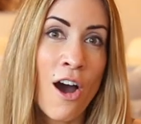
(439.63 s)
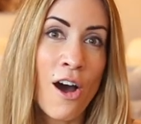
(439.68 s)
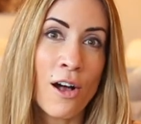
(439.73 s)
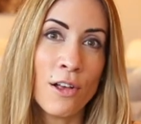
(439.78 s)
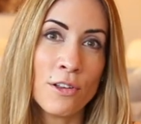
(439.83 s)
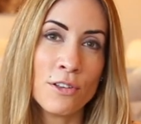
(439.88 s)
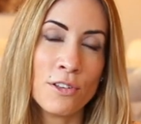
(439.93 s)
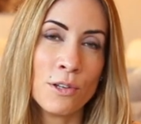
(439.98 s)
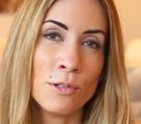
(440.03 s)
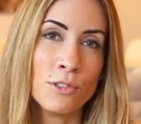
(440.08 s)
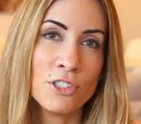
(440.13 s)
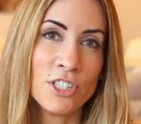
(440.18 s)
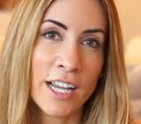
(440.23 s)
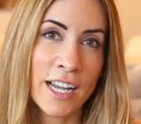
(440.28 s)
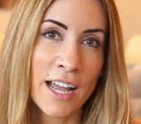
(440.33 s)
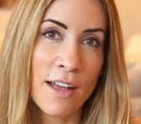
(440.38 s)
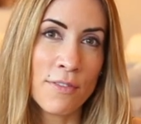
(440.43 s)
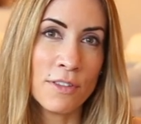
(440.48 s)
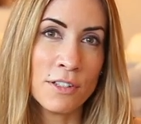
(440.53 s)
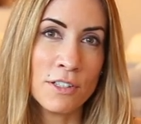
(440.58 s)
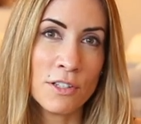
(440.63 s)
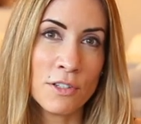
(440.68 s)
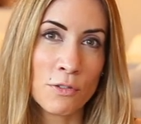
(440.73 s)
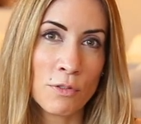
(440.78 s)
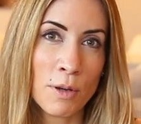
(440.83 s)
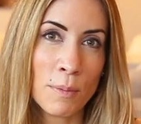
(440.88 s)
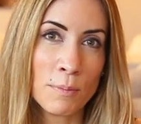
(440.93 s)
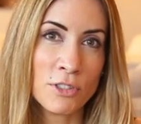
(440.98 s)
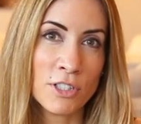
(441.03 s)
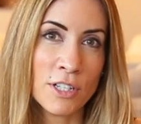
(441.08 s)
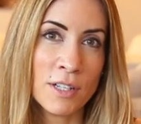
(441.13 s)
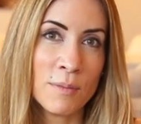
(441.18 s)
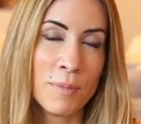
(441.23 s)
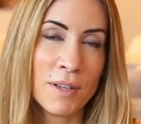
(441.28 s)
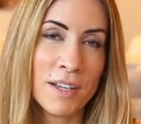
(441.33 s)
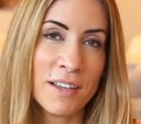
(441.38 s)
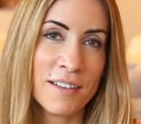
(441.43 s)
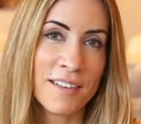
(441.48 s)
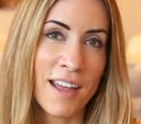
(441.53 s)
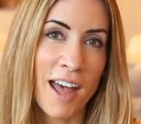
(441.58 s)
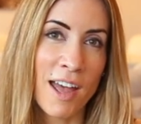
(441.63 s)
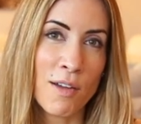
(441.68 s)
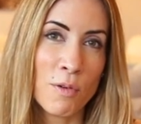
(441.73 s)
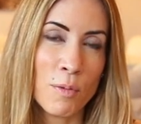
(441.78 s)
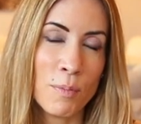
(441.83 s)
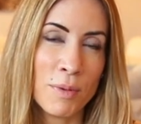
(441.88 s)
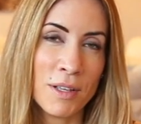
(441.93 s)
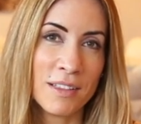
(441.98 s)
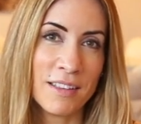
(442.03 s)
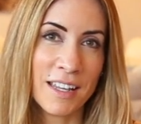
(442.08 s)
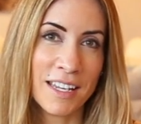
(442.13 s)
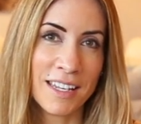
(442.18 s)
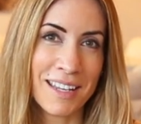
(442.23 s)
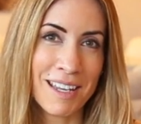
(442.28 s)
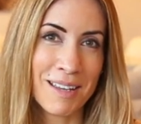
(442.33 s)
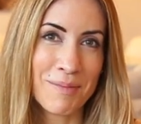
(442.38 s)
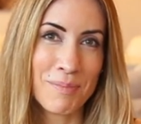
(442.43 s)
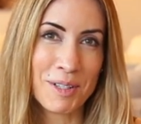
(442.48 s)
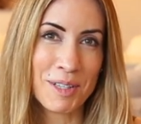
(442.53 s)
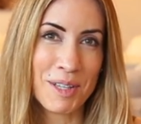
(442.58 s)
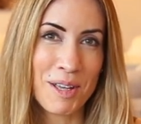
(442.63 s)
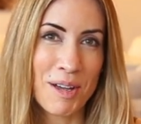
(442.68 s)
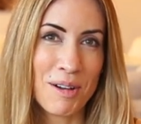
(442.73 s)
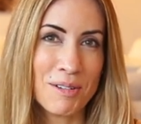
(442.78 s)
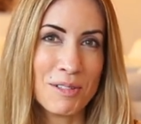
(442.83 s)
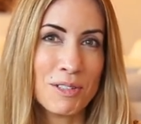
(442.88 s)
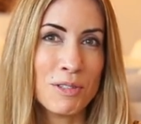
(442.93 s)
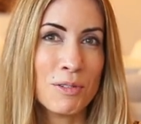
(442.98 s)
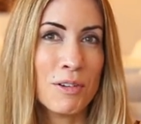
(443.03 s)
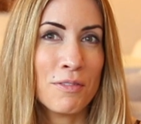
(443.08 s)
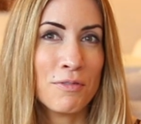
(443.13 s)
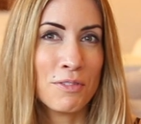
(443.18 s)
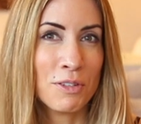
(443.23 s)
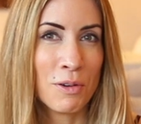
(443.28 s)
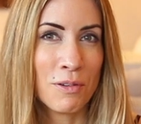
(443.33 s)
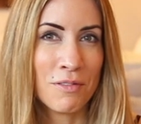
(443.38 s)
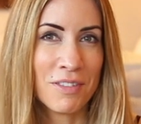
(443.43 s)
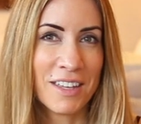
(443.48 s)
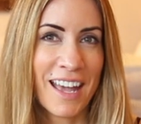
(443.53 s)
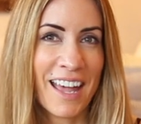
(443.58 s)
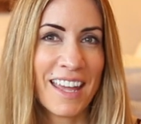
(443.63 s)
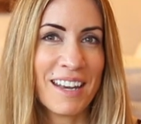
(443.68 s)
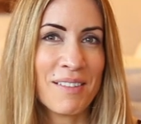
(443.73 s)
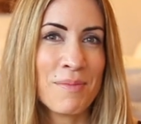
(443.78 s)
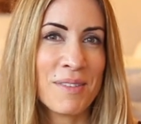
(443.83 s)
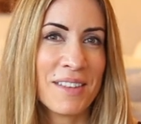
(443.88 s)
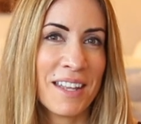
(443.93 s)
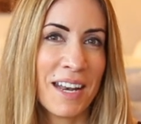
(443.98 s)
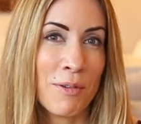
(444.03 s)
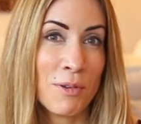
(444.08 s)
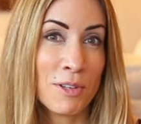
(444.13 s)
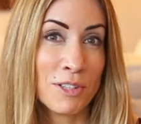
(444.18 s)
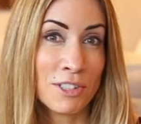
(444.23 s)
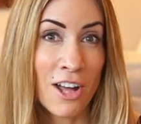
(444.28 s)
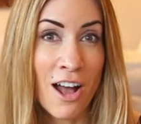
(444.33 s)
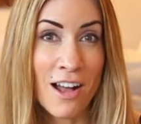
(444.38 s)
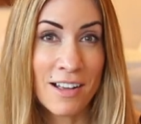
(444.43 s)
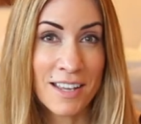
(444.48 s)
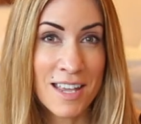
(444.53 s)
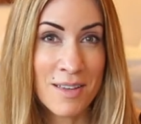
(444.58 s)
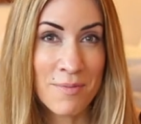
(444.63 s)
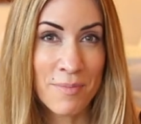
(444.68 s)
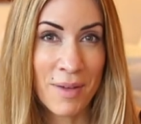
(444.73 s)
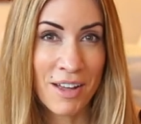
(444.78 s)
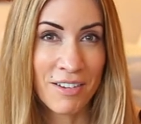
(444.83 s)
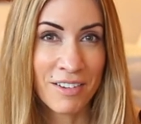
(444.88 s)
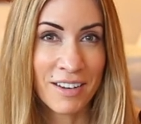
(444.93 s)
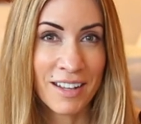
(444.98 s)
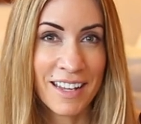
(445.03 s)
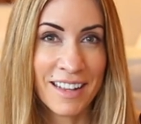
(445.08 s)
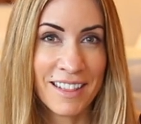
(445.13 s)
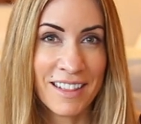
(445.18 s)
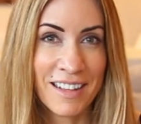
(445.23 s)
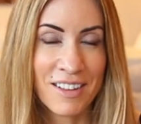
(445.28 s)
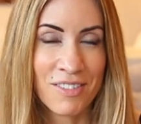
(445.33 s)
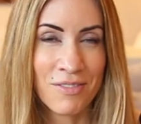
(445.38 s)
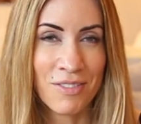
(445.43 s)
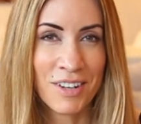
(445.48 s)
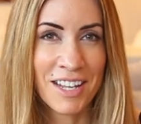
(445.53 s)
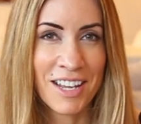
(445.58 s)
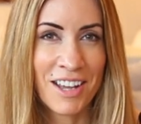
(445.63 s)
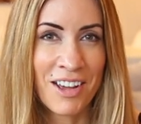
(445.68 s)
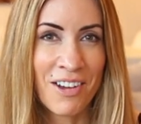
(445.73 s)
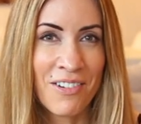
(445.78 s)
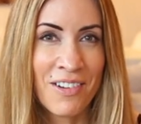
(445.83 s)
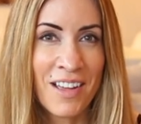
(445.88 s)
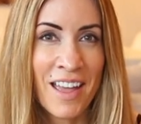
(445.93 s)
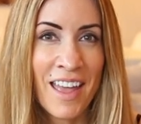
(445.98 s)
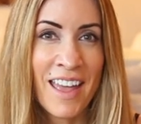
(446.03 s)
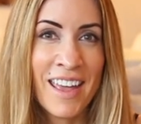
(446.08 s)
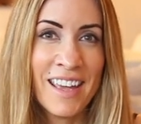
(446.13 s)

Also, check out the description, because I will be linking below to a few of the items that I was talking about in this video.